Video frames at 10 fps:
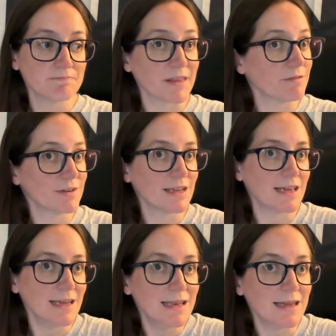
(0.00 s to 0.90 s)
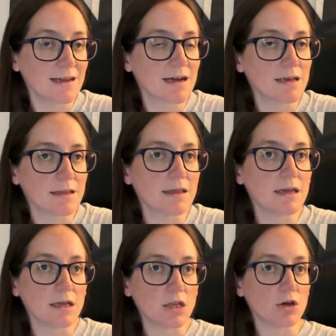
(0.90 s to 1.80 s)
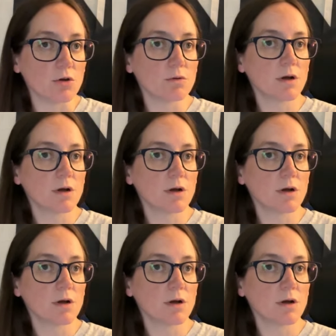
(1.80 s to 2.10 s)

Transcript: everyday eating kind of thing, you know.